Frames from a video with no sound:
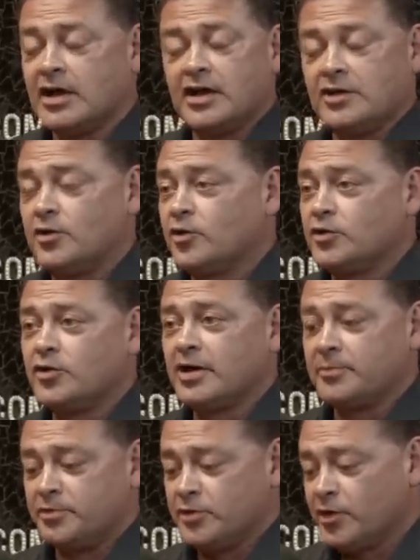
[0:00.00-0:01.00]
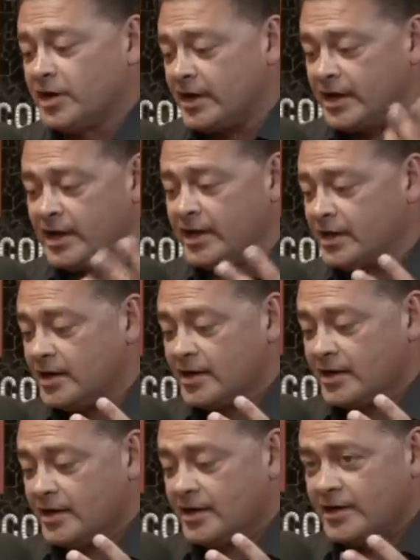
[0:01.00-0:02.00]
You know, you get hit,
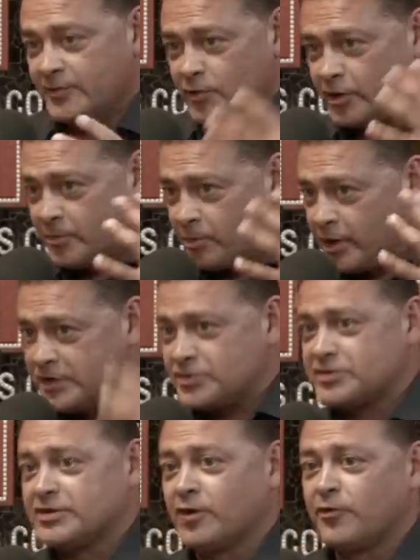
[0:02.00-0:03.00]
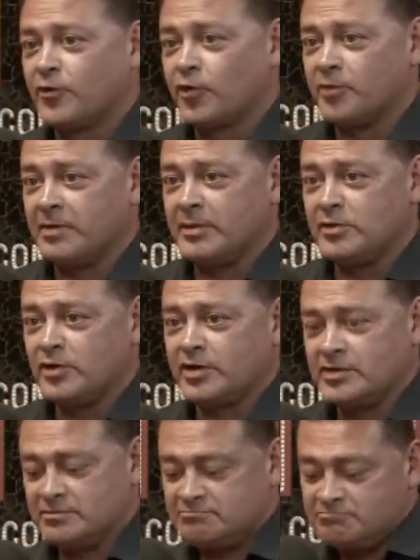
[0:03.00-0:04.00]
and if you can brace yourself for it, maybe you
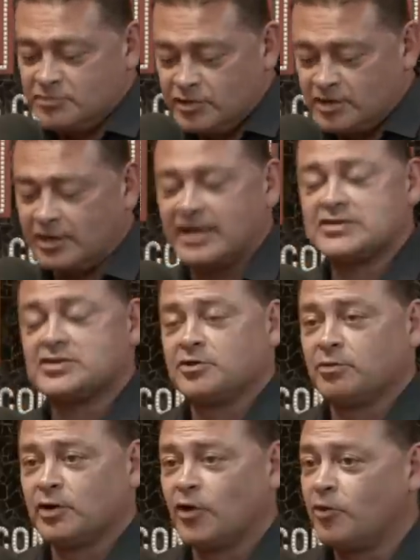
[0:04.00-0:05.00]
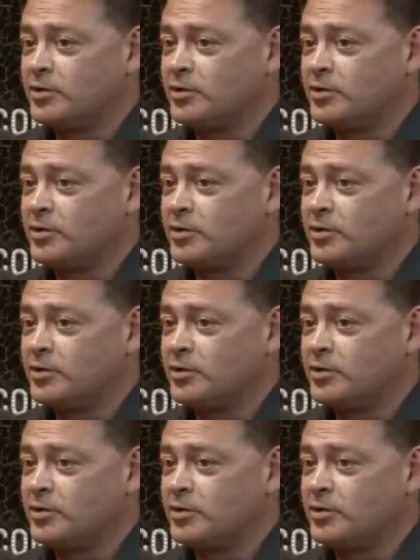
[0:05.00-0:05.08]
can lessen the blow.